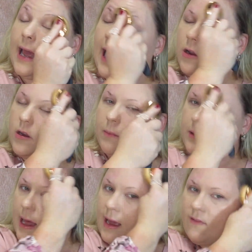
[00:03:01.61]
of how to
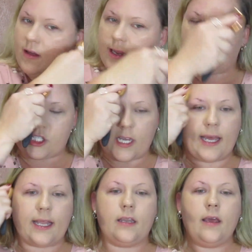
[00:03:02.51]
apply
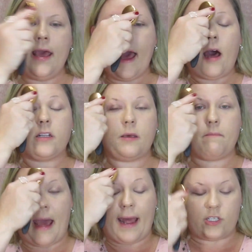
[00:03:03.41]
foundation, how to
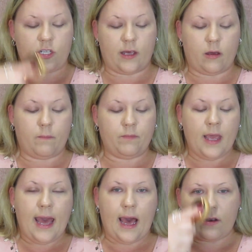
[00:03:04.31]
match them,
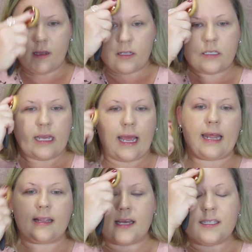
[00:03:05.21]

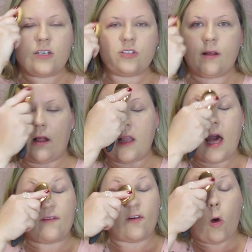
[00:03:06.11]
because there's a
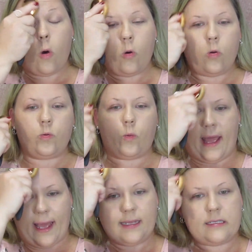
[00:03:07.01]
lot of old
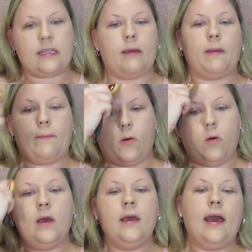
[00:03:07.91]
ways that
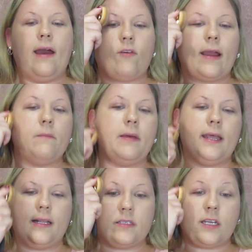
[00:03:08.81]
people have
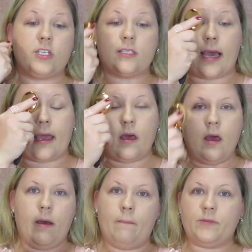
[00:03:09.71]
recommended, such as like
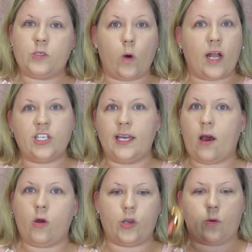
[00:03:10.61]
swatching it
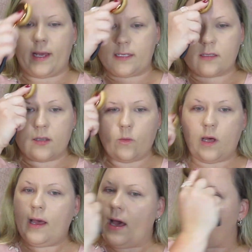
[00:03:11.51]
on your wrists.
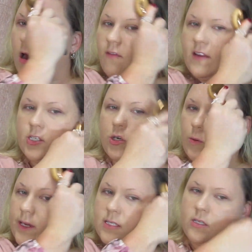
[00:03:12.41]
Well, how often is your
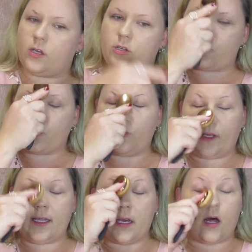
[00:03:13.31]
wrist
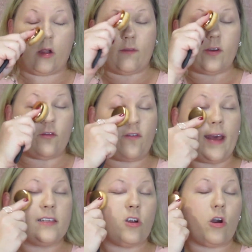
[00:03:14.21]
truly the color of your
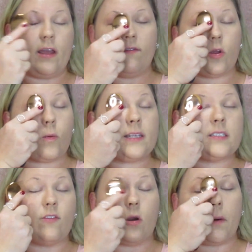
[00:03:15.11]
face or even the rest
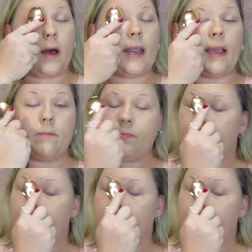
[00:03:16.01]
of your body?